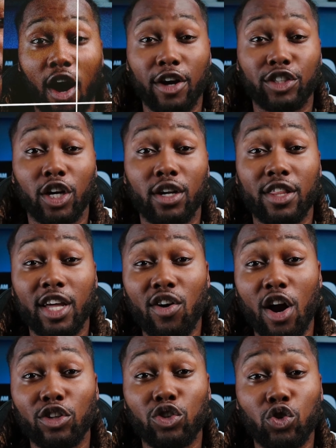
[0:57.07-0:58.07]
All right, y'all. Now there
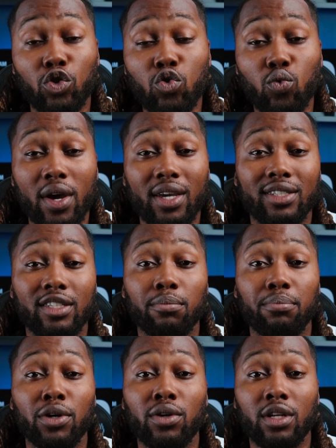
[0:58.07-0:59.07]
are two ways to
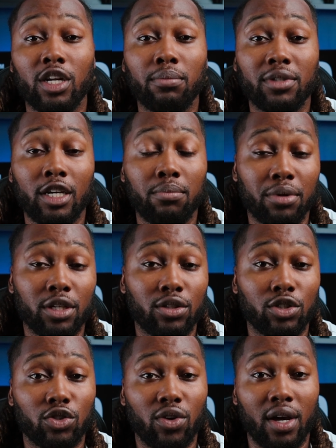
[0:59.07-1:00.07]
build and obtain
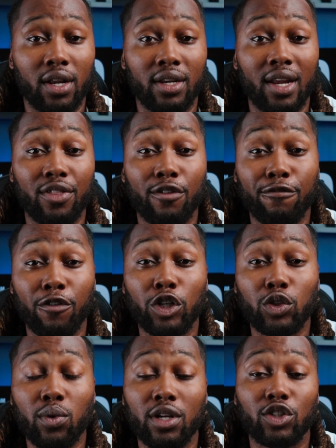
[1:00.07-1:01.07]
business credit. Now the
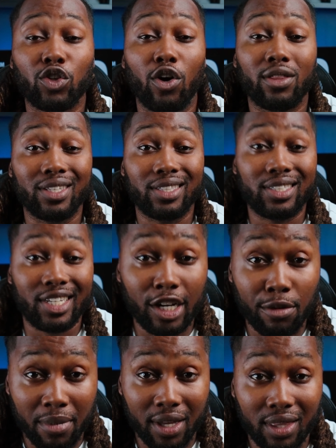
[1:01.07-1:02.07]
first one is called the
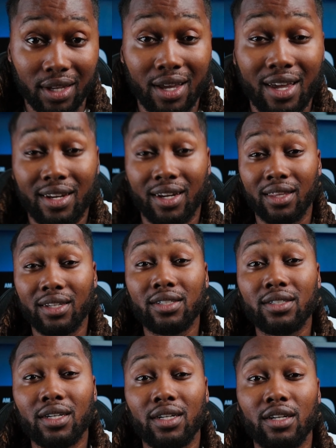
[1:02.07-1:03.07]
tier method. Now this
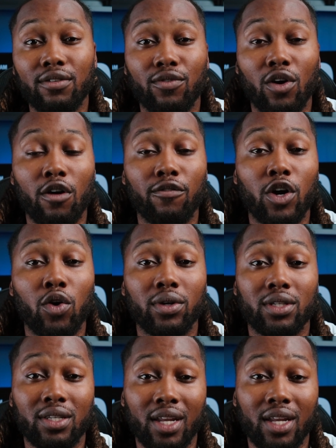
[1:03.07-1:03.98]
is going to involve going to